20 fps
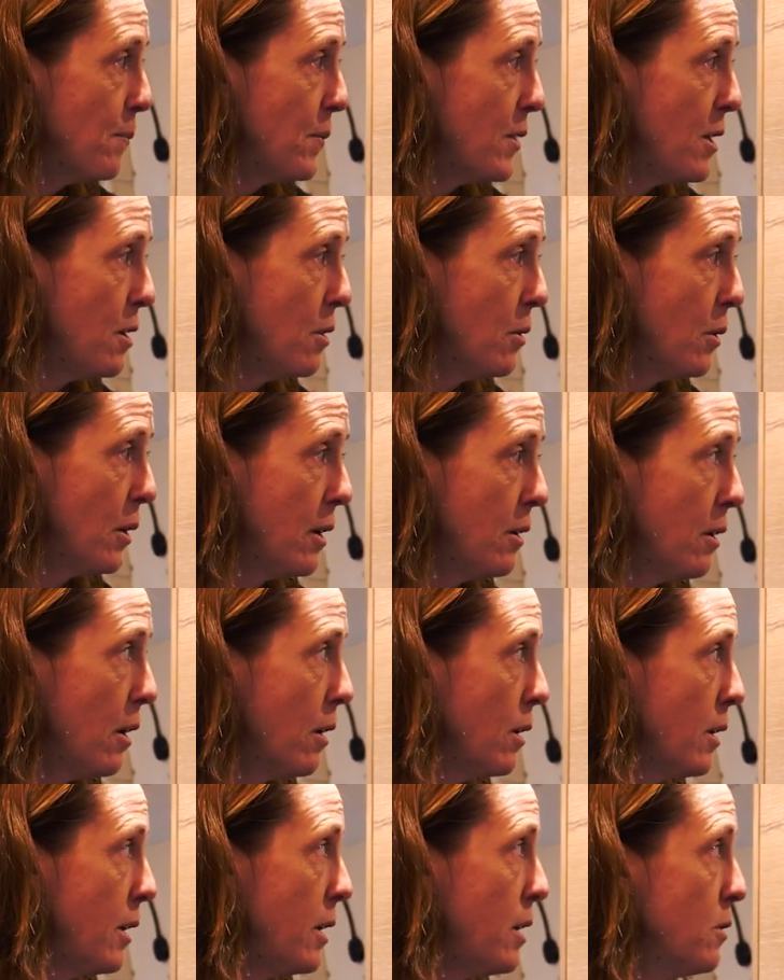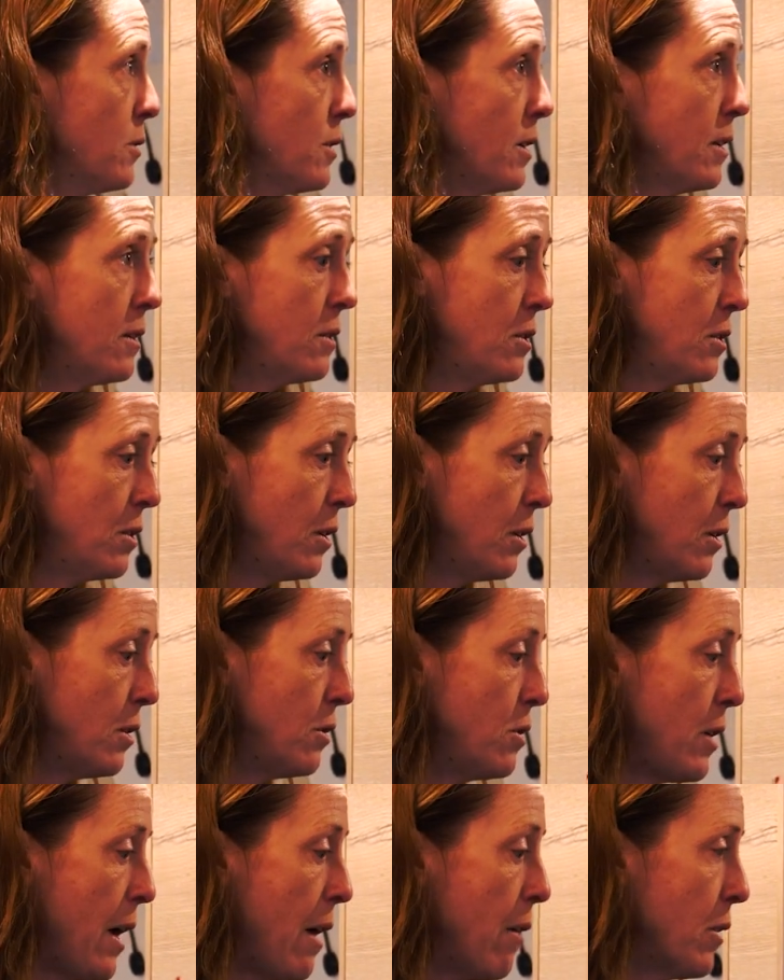You can not only use it to
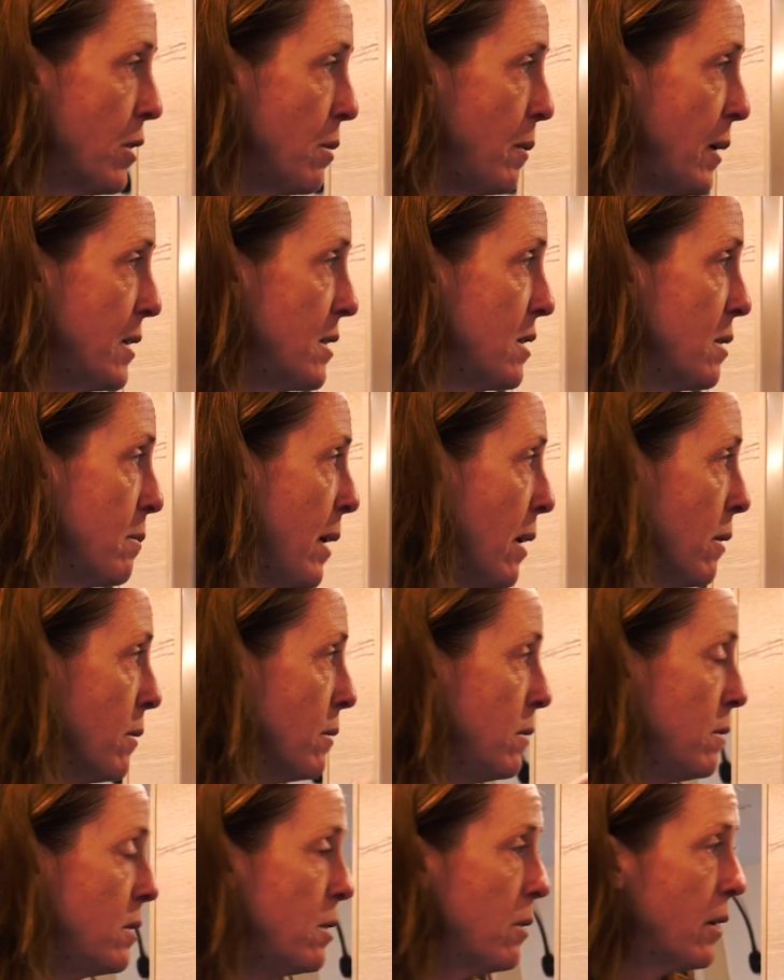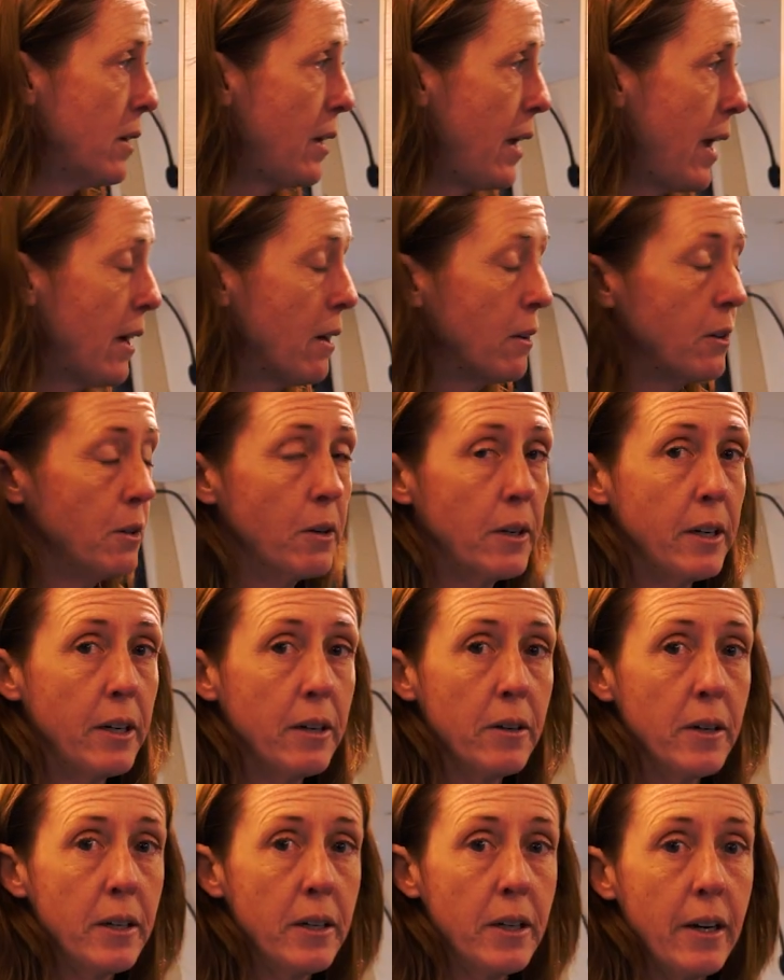shower at the base of the mountain, you can hang all your
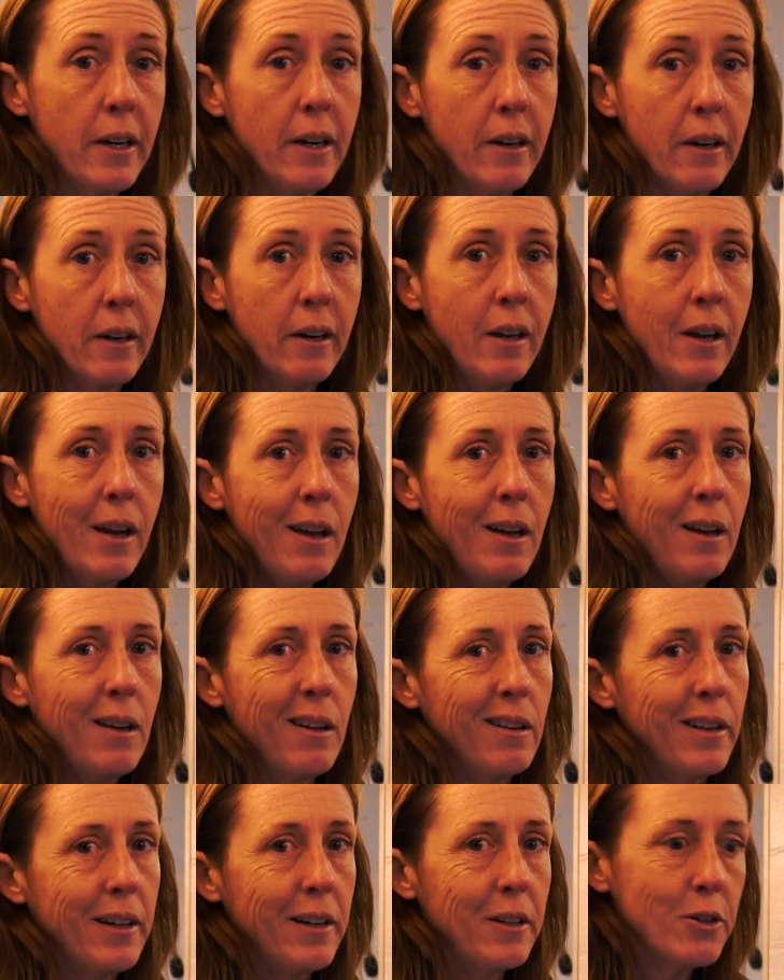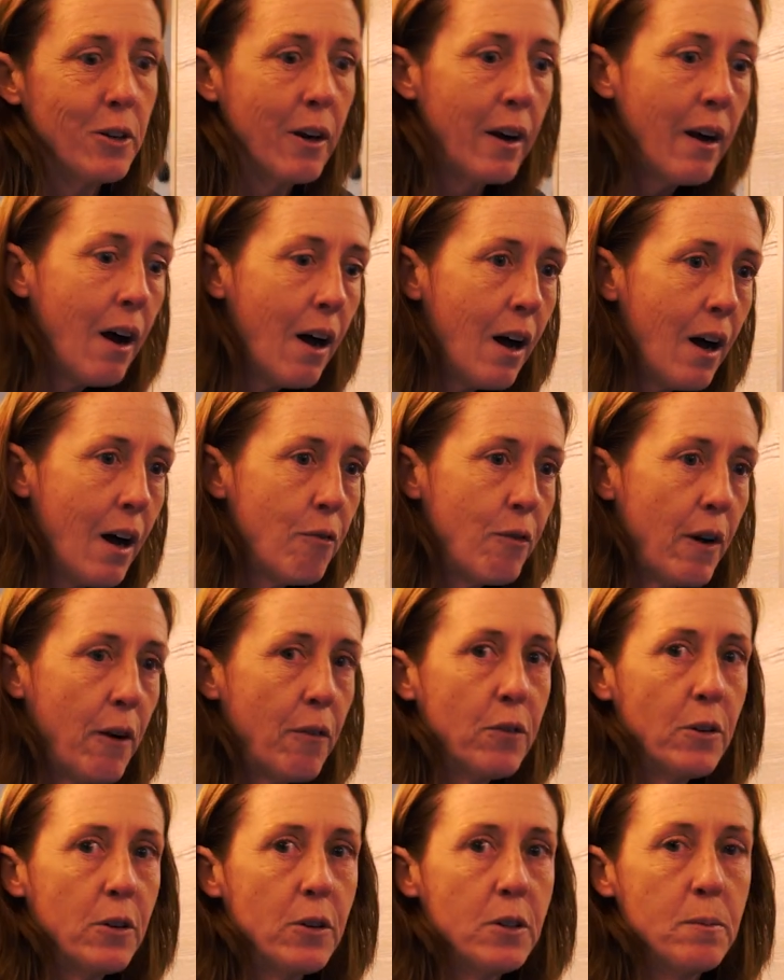gear in here, let it dry off
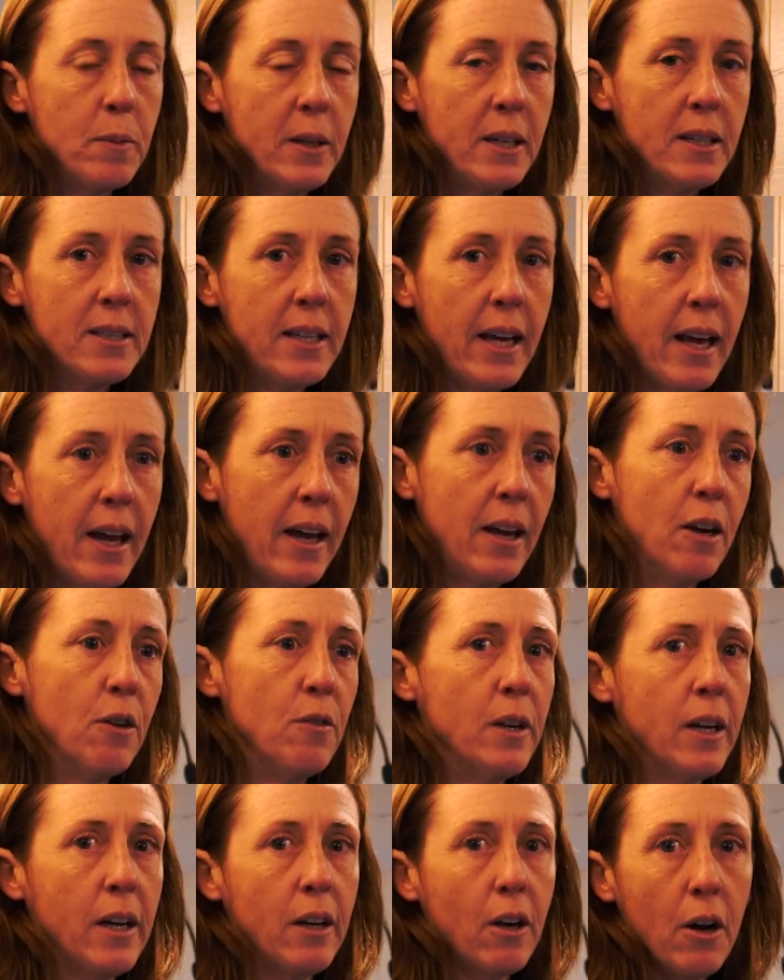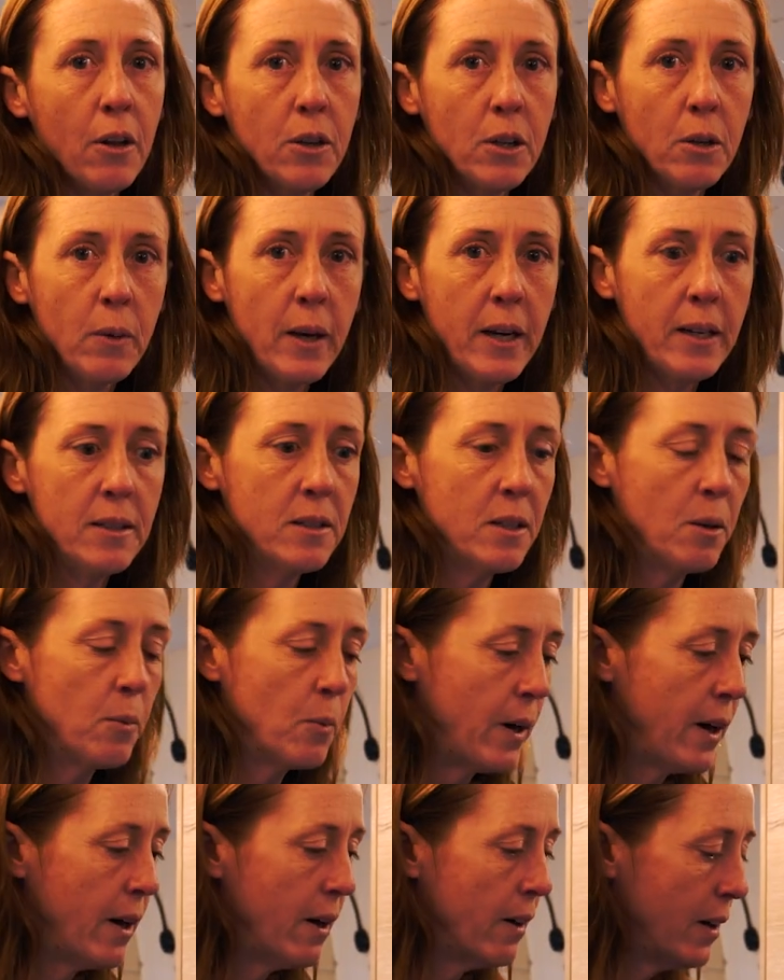after it's been a day, or if you get caught in the rain
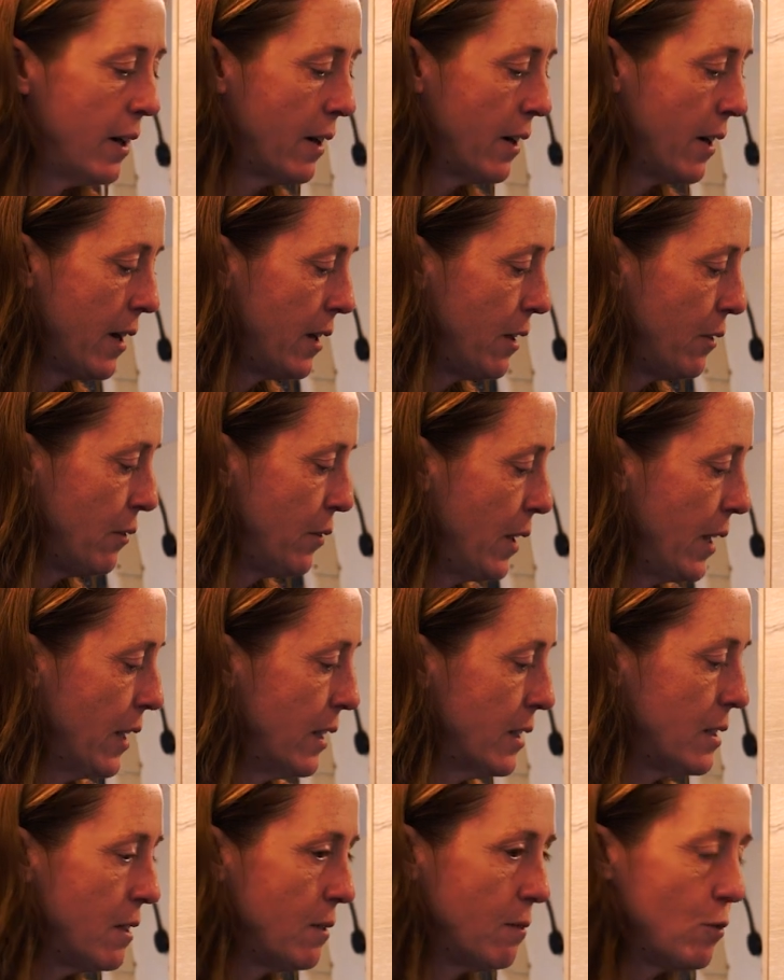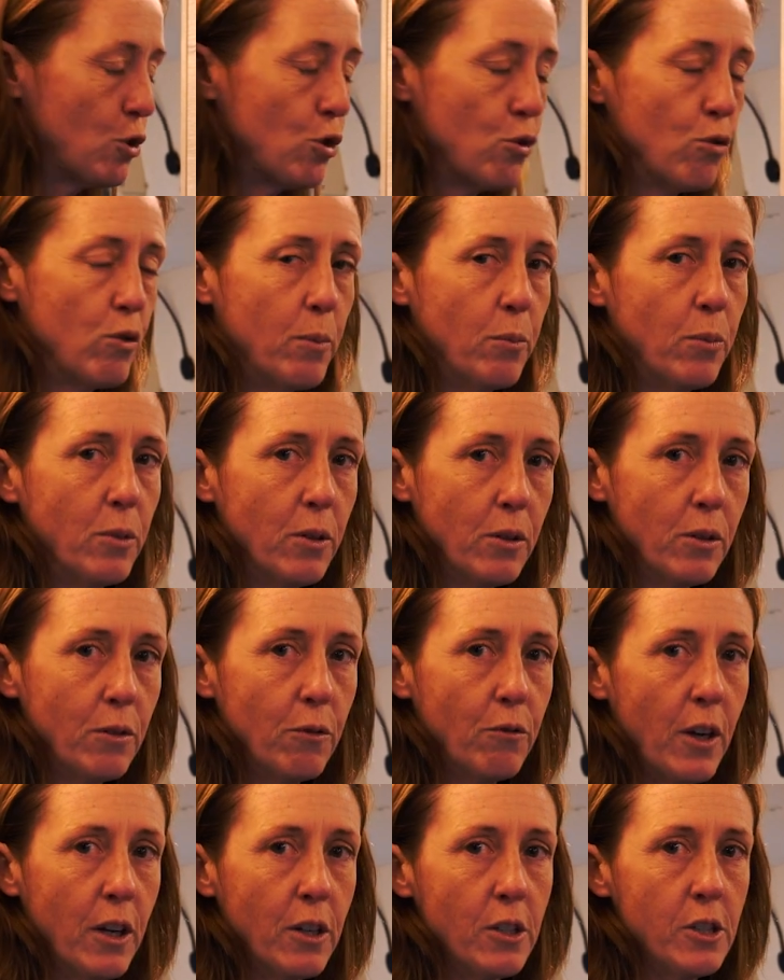somewhere, it kind of like triple
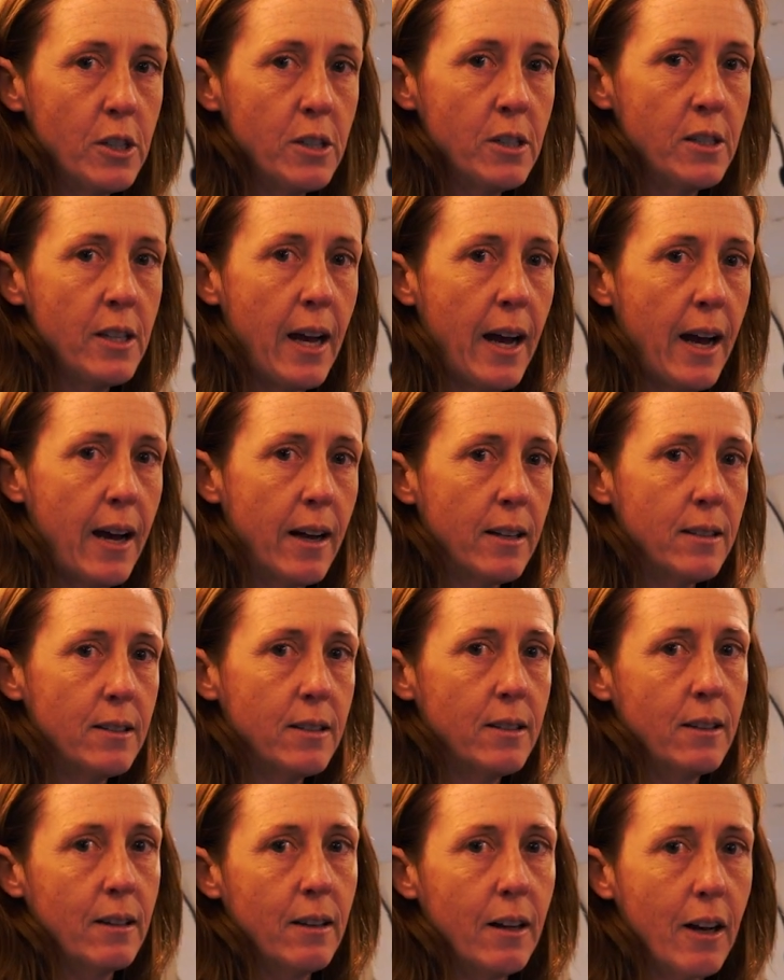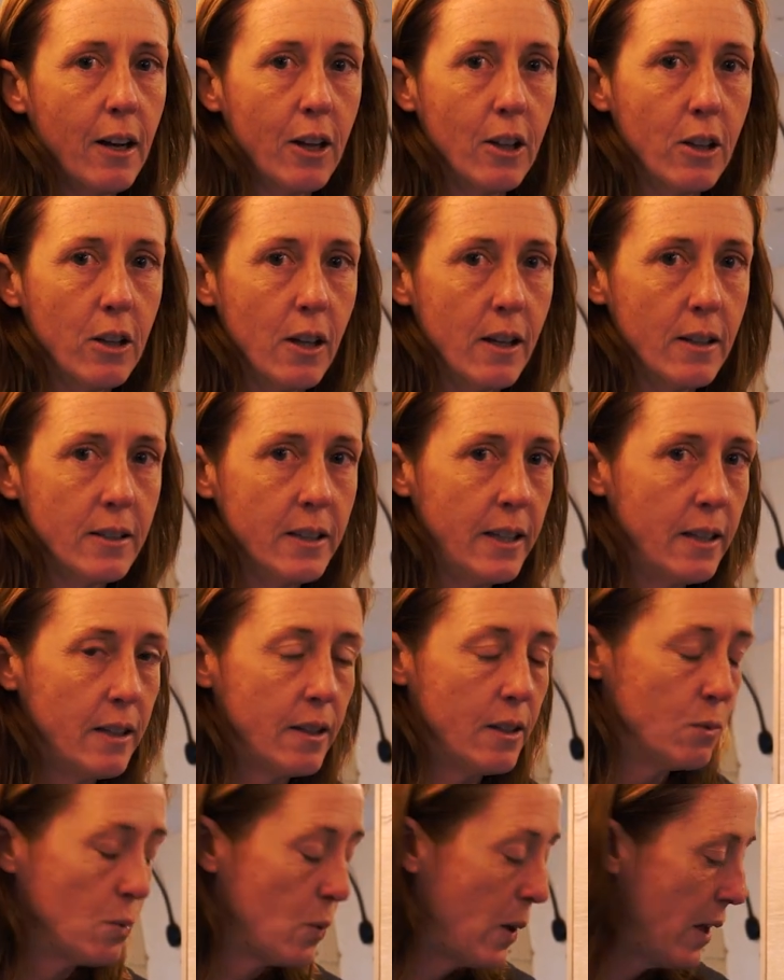functions as a closet
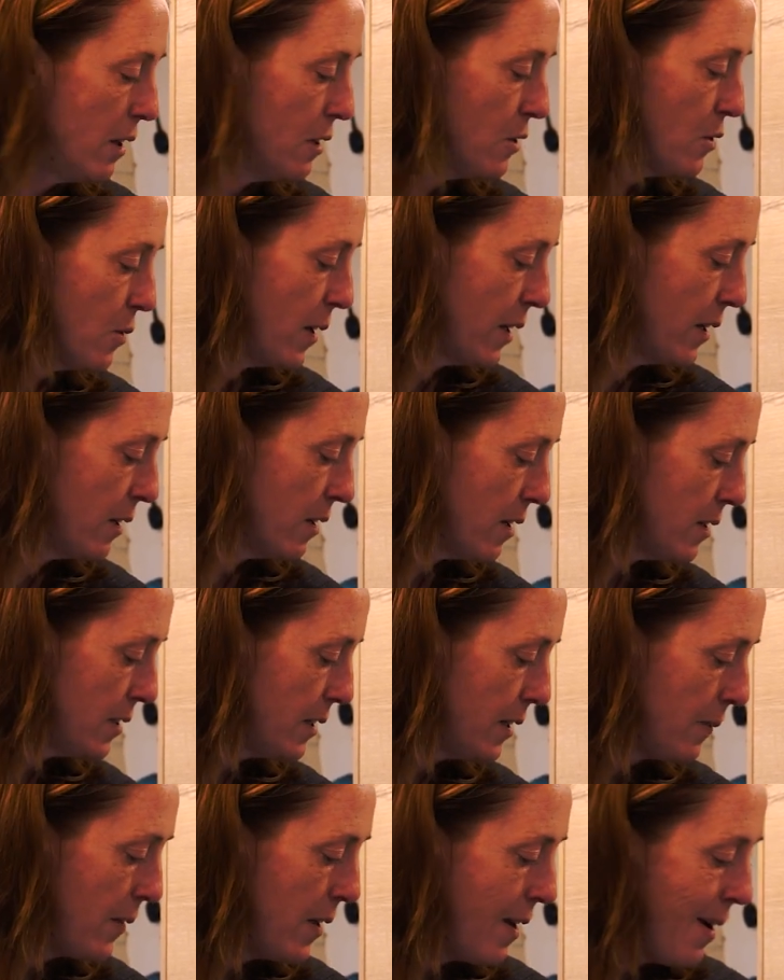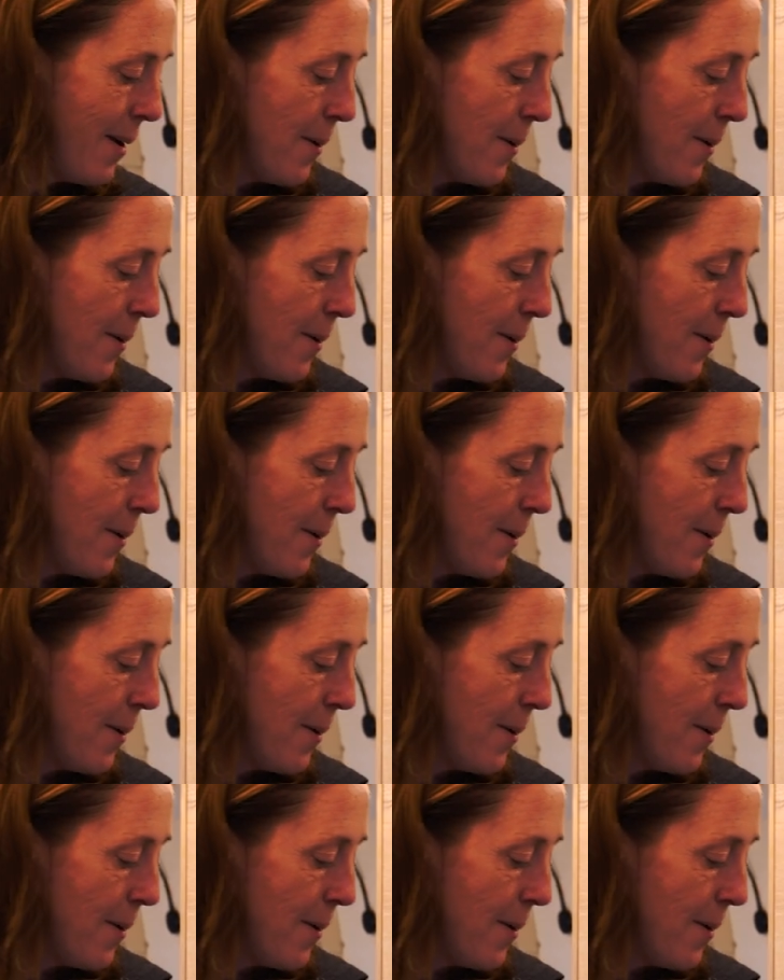as well, a drawing closet.